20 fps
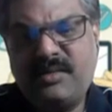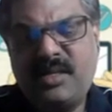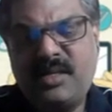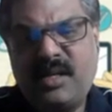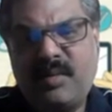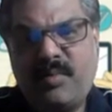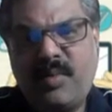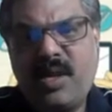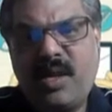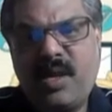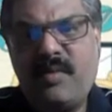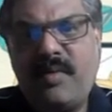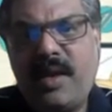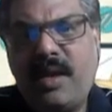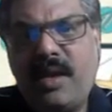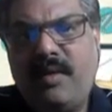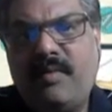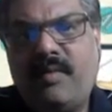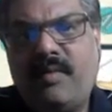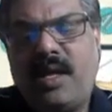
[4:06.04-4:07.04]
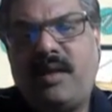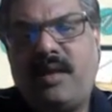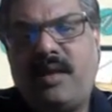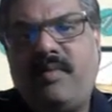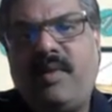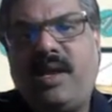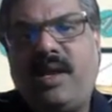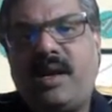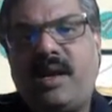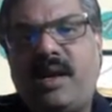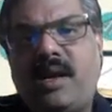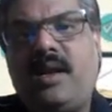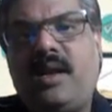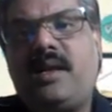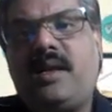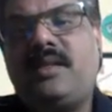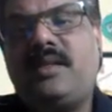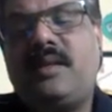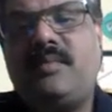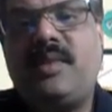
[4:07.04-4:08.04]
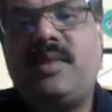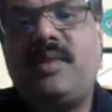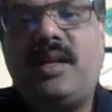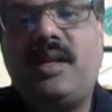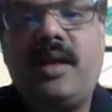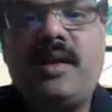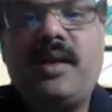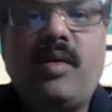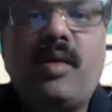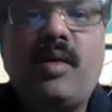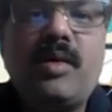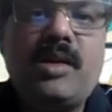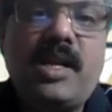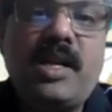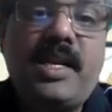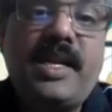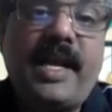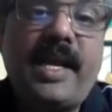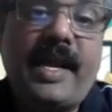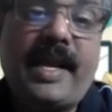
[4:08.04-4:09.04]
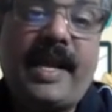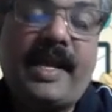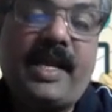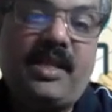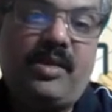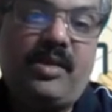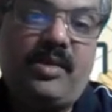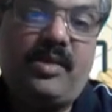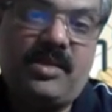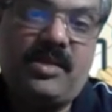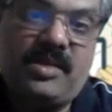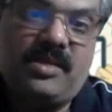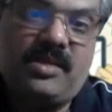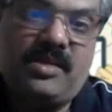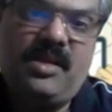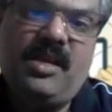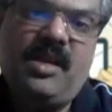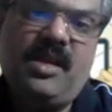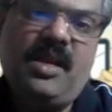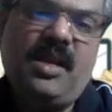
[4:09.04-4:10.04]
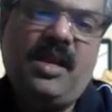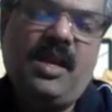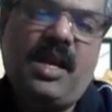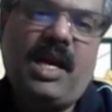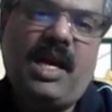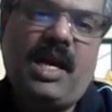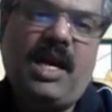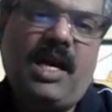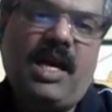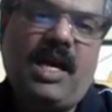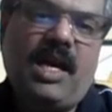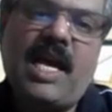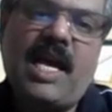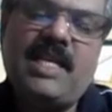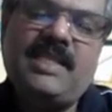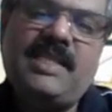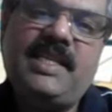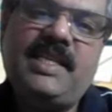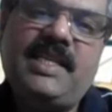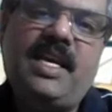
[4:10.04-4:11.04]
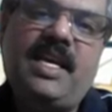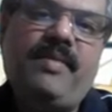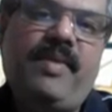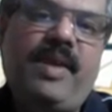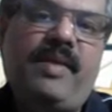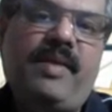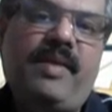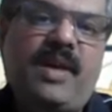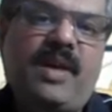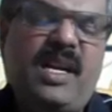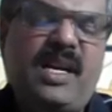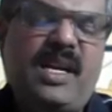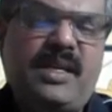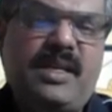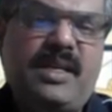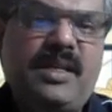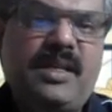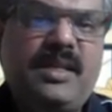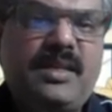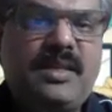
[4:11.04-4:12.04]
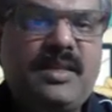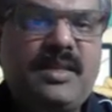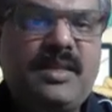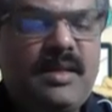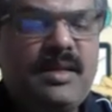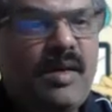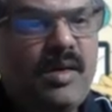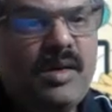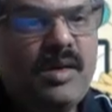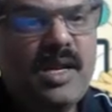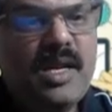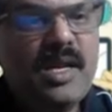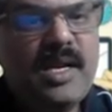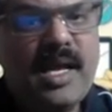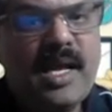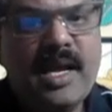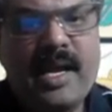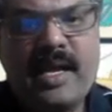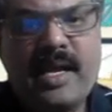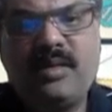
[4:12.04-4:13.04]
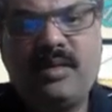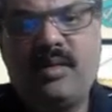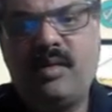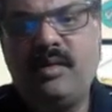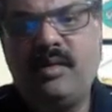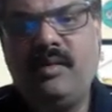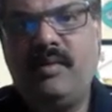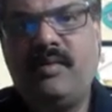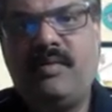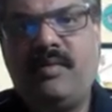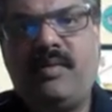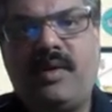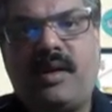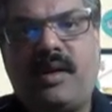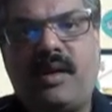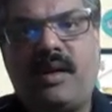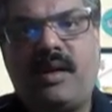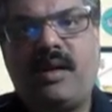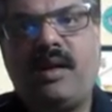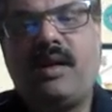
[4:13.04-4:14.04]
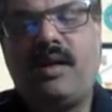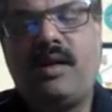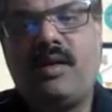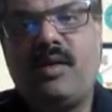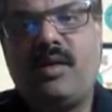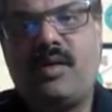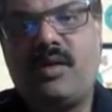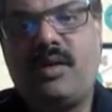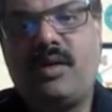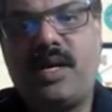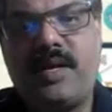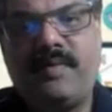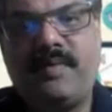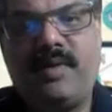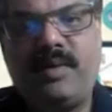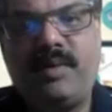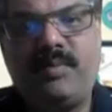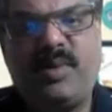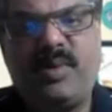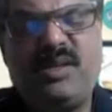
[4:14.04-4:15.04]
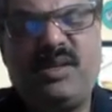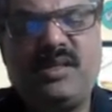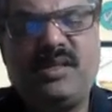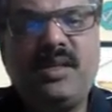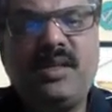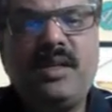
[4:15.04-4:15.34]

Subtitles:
in a big way, where we conduct something like online hackathons. Last year, we have conducted this online hackathon for no-code developers,